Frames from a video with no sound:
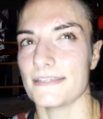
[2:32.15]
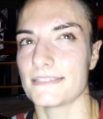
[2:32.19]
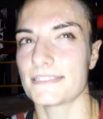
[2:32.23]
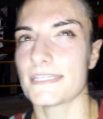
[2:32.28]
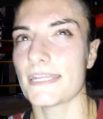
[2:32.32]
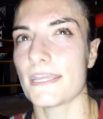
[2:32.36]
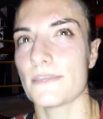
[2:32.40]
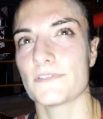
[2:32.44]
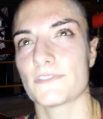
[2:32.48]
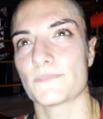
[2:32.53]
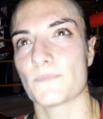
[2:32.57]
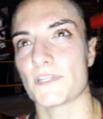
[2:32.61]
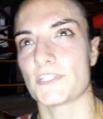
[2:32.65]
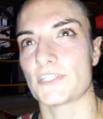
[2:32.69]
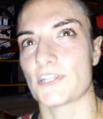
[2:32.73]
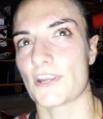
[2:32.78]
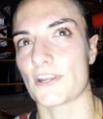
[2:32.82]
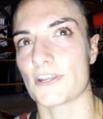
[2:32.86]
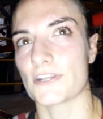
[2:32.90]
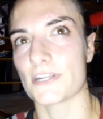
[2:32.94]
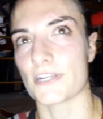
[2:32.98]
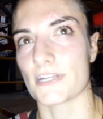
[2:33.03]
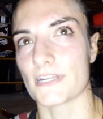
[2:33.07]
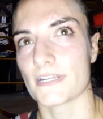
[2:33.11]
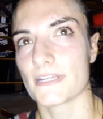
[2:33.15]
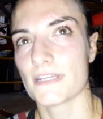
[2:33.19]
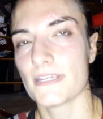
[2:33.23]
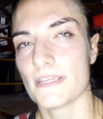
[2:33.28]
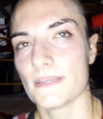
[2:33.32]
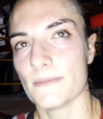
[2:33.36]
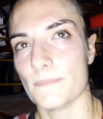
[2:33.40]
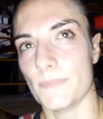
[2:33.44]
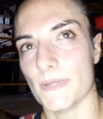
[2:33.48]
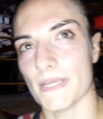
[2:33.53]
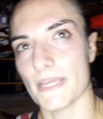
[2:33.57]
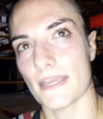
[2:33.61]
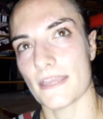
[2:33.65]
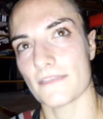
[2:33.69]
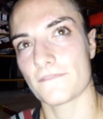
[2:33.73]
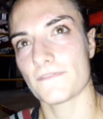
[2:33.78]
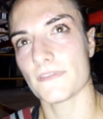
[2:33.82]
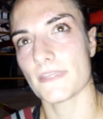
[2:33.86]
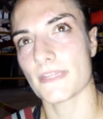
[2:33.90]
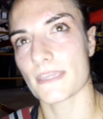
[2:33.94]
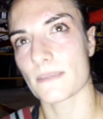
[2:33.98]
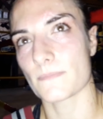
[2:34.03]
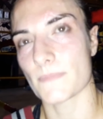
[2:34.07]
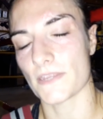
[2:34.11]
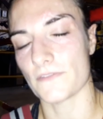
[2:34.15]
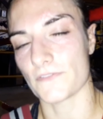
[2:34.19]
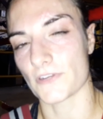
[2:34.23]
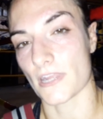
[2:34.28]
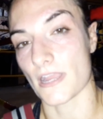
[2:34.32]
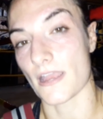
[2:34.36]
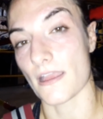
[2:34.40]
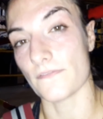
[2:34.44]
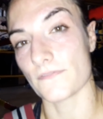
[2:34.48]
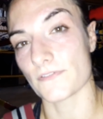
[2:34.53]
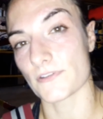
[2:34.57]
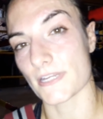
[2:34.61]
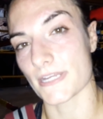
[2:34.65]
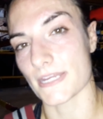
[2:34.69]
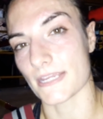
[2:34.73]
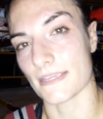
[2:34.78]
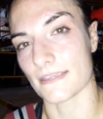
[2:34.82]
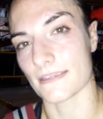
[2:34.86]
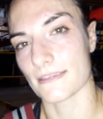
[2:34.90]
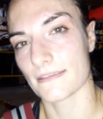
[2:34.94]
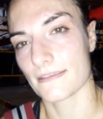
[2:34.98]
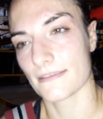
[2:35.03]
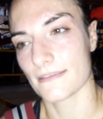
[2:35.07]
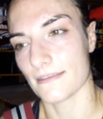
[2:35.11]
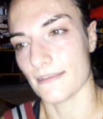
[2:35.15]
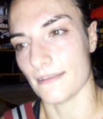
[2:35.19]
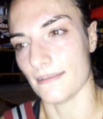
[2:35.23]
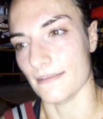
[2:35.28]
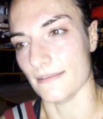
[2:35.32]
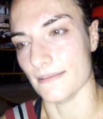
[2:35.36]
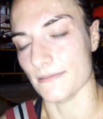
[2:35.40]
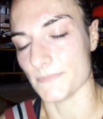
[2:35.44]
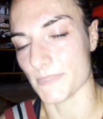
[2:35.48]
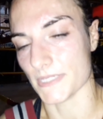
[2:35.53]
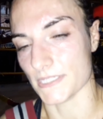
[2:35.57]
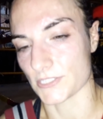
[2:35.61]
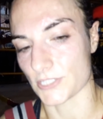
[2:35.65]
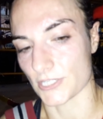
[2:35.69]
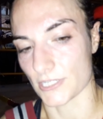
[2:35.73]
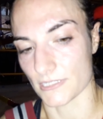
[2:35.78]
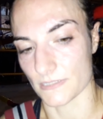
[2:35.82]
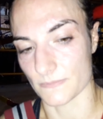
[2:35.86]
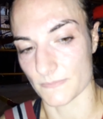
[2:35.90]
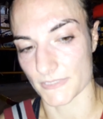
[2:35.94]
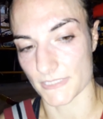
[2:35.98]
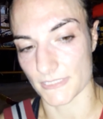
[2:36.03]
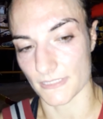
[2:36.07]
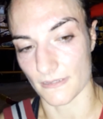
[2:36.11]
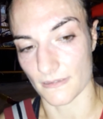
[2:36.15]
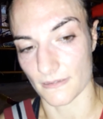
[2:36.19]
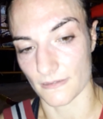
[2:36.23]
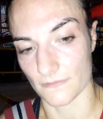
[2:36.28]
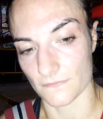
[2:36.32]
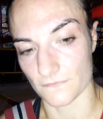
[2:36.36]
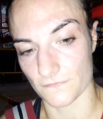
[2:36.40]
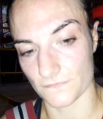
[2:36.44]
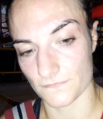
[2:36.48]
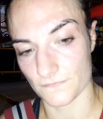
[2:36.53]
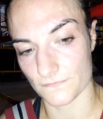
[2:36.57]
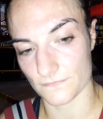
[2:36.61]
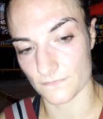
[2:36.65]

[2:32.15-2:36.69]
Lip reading: Today was much harder, but I feel like my recovery, in terms of